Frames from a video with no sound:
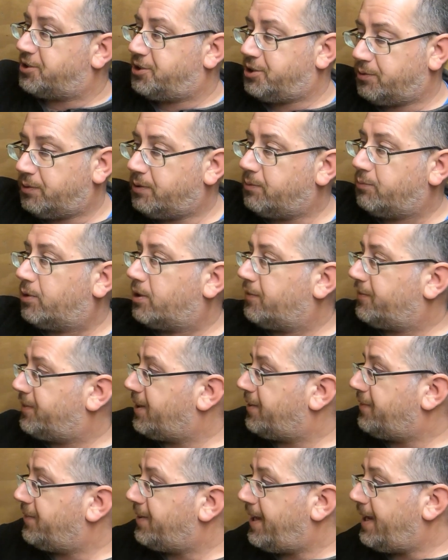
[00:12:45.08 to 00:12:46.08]
doing what I've
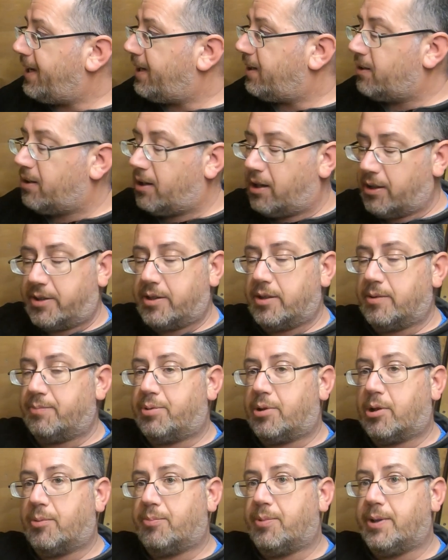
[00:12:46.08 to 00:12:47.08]
done there, I could have
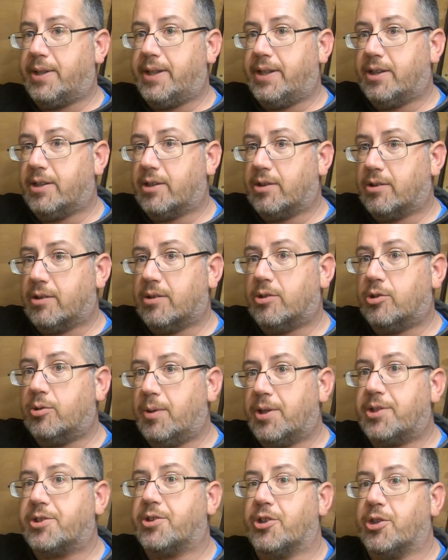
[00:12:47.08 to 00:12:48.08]
probably
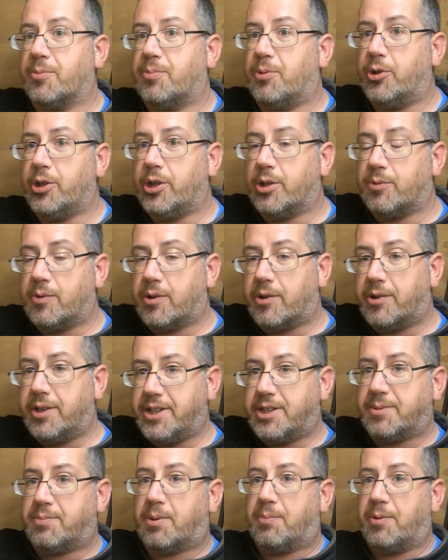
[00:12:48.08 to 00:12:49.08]
almost got to the point where I
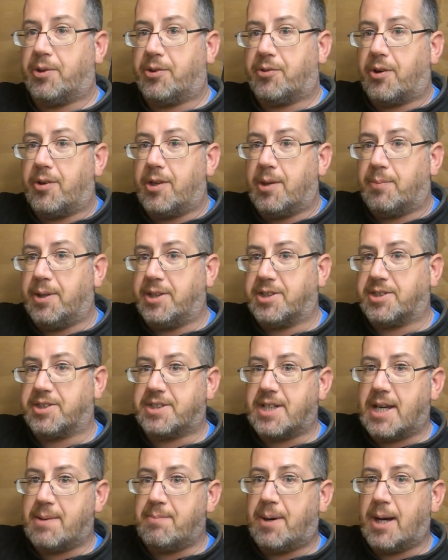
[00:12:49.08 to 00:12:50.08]
need to probably throw that piece of
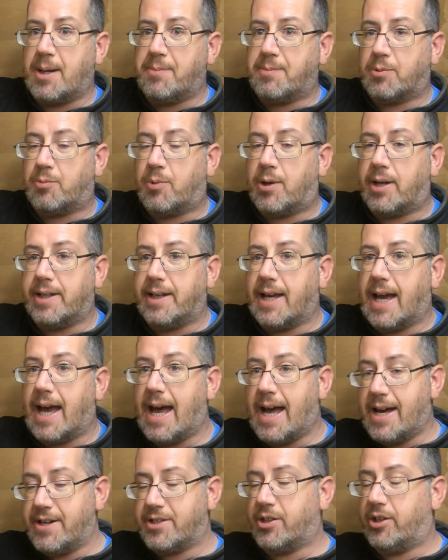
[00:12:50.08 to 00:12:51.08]
sandpaper away
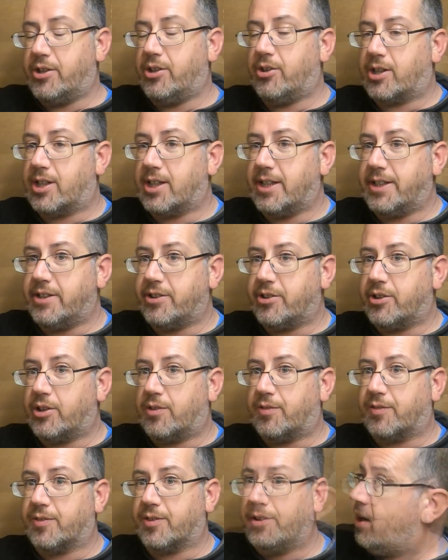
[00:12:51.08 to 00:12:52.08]
had I not cleaned it
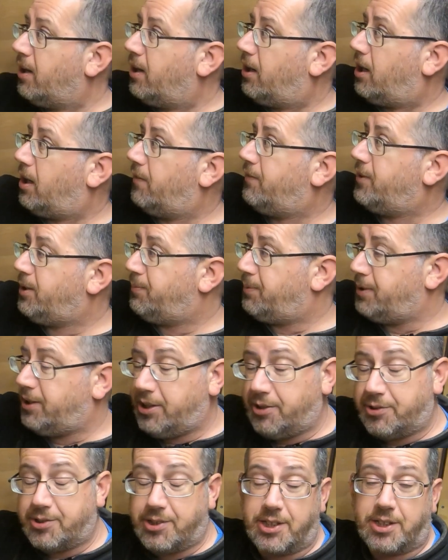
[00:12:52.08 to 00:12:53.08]
off. I've only been
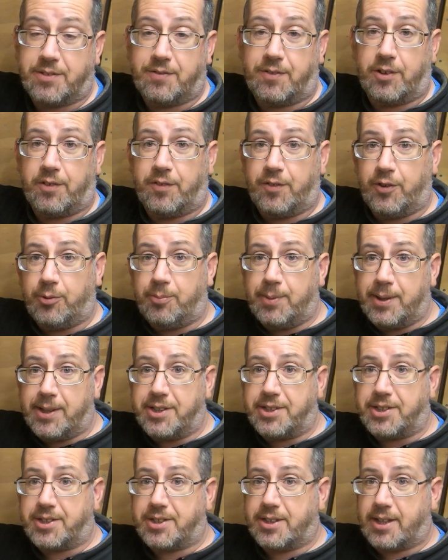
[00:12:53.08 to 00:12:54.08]
using this for a few
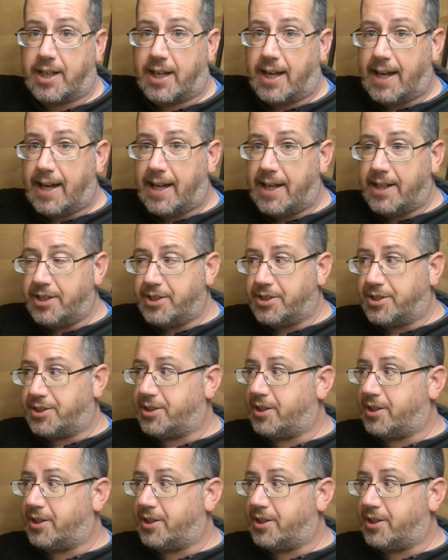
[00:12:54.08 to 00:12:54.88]
minutes and